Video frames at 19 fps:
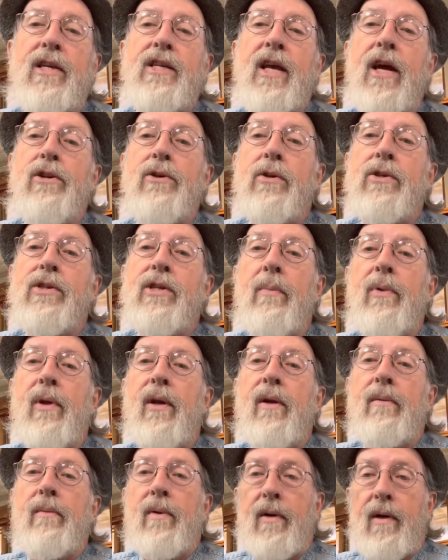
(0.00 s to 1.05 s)
schedule
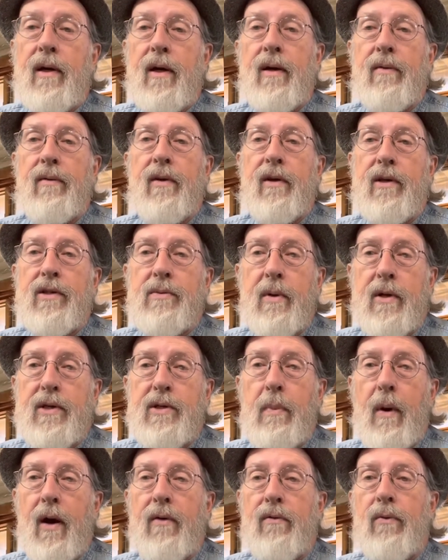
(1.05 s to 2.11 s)
something as
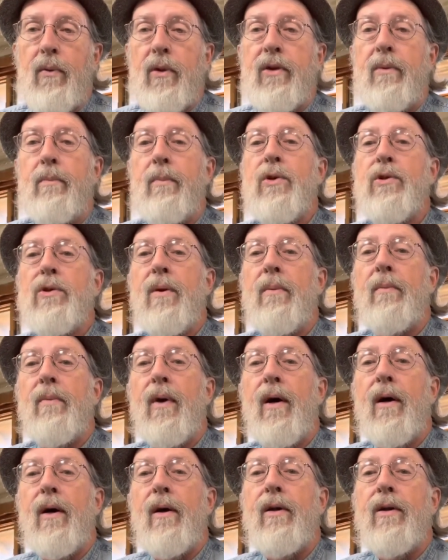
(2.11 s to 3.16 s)
part of what the museum
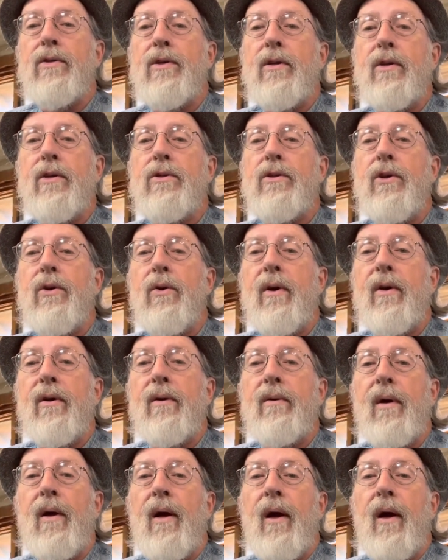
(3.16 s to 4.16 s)
is doing.